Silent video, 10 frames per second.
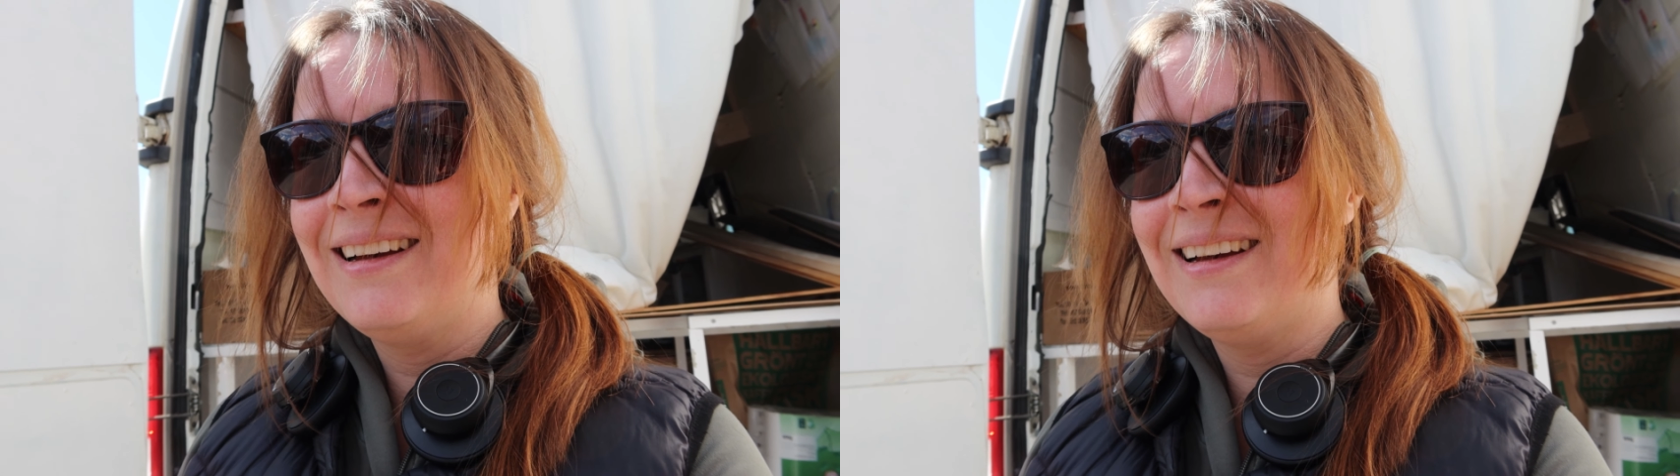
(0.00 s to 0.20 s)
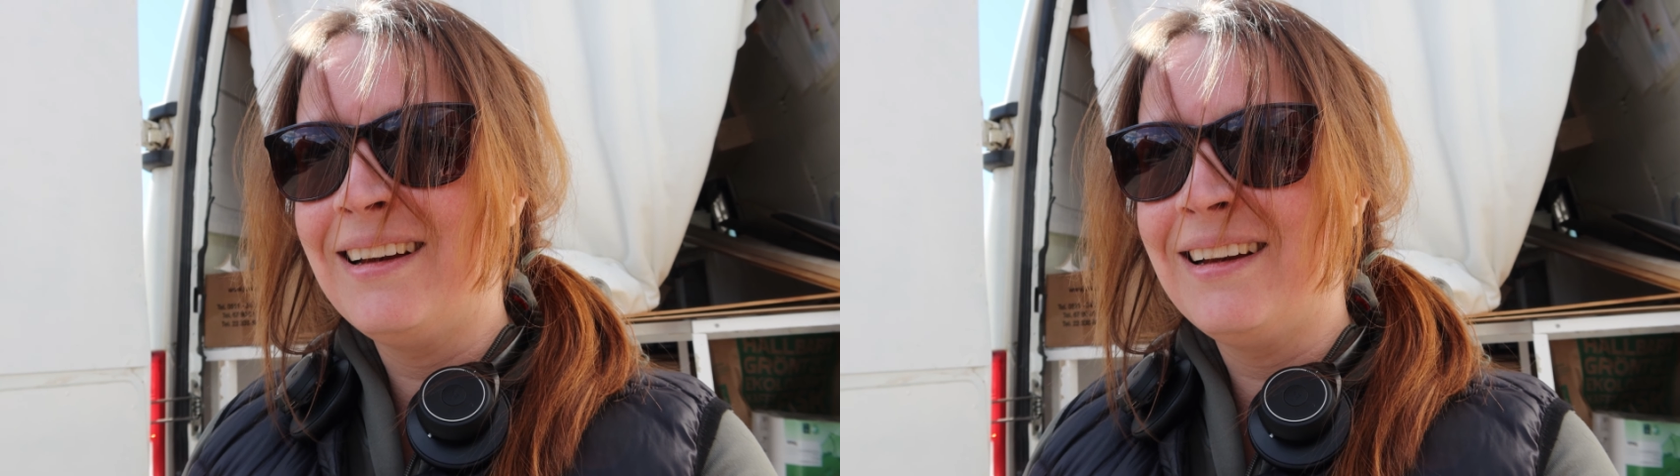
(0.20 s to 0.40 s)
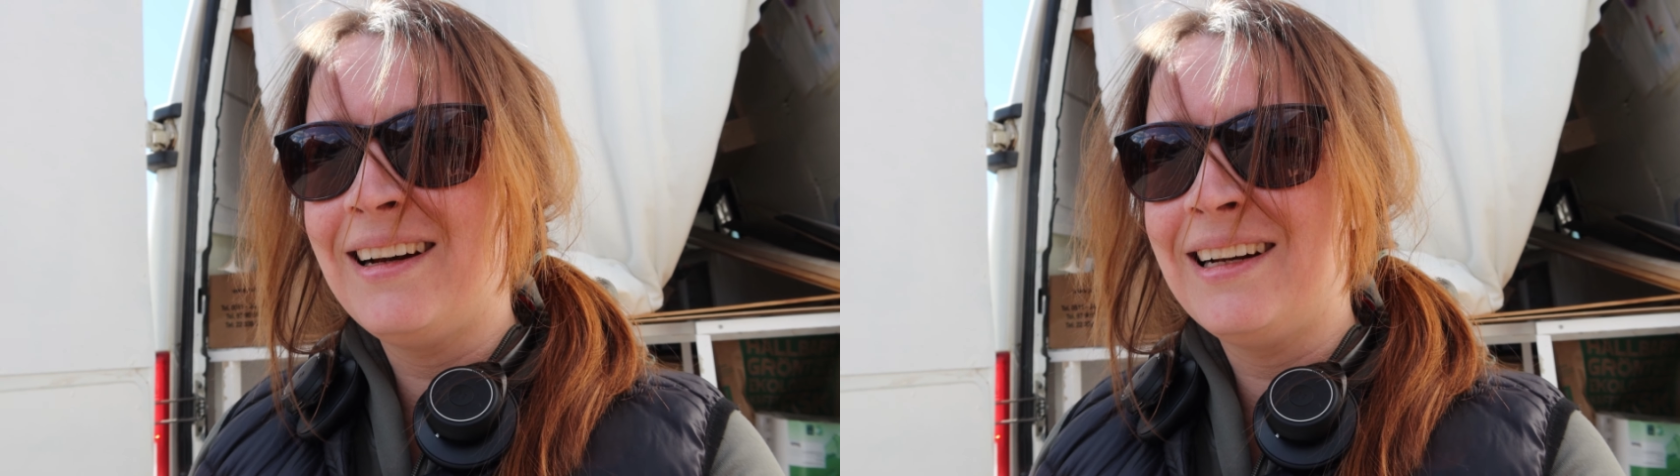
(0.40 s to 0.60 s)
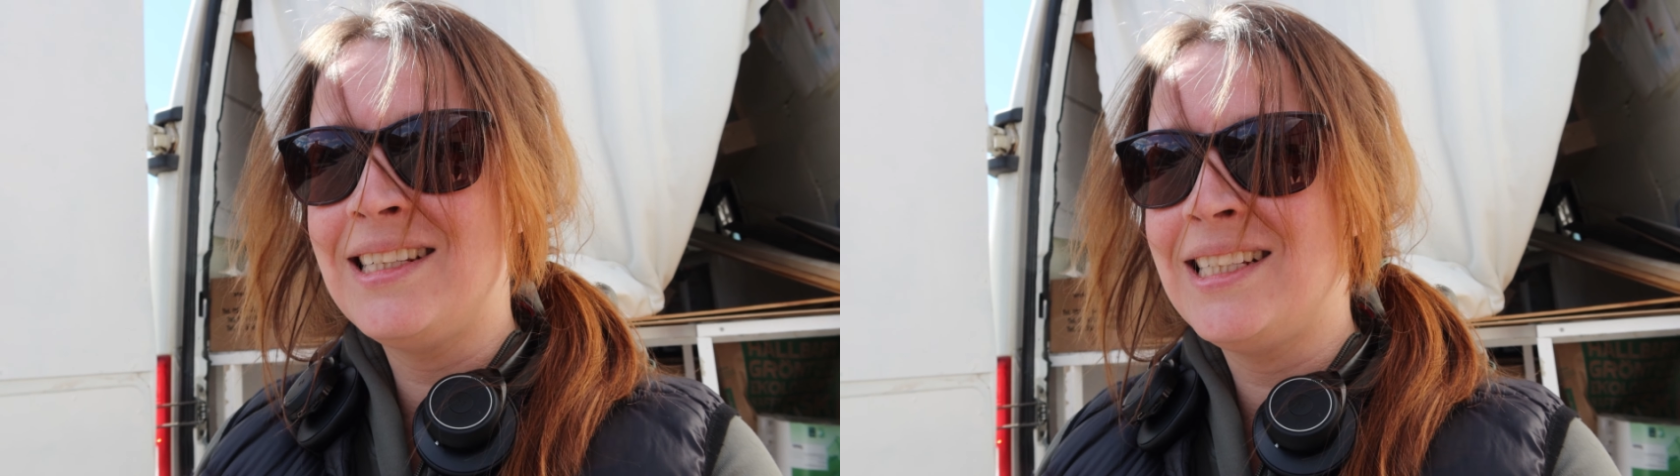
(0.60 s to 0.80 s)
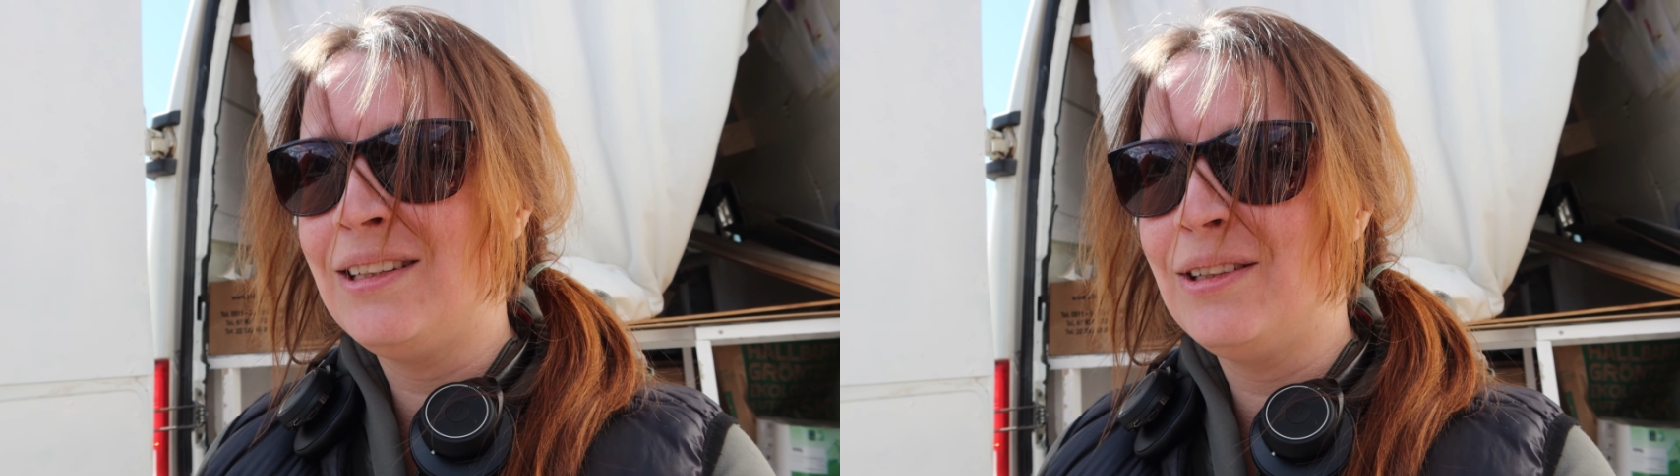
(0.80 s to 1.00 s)
I
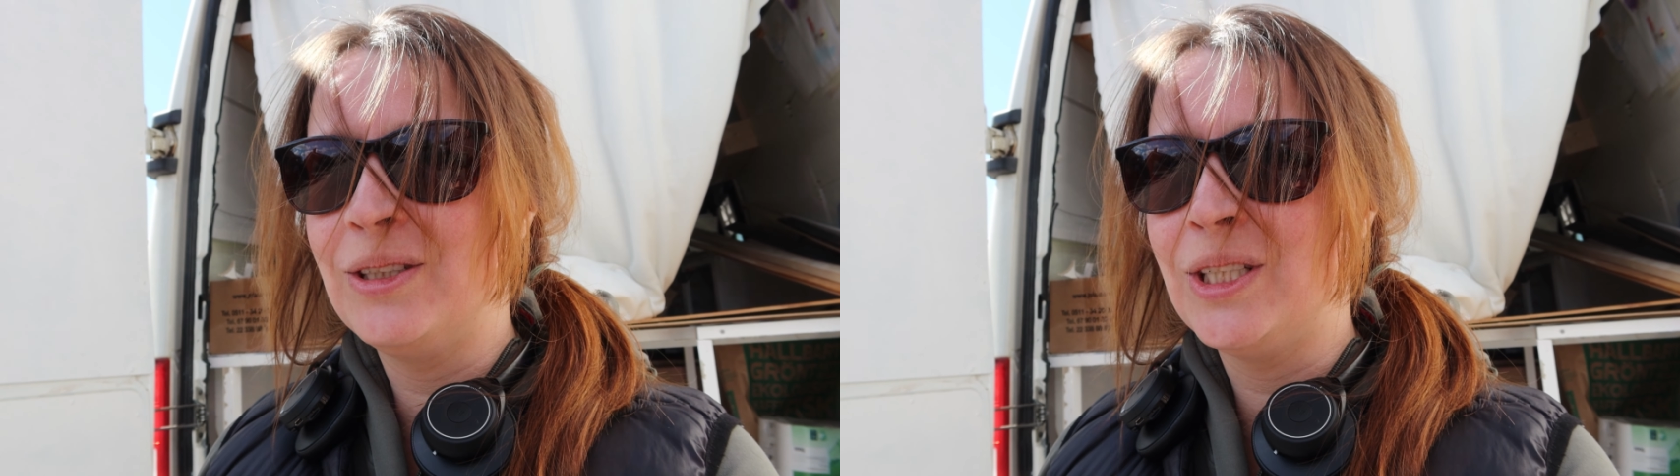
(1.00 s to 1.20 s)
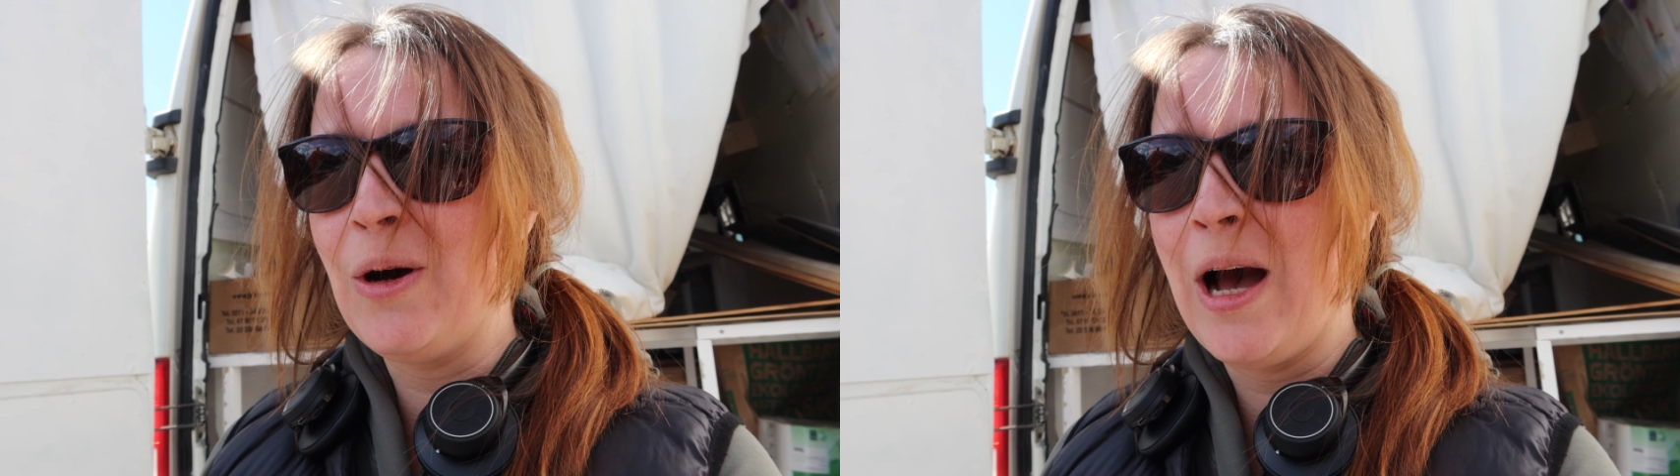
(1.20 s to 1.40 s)
still don't know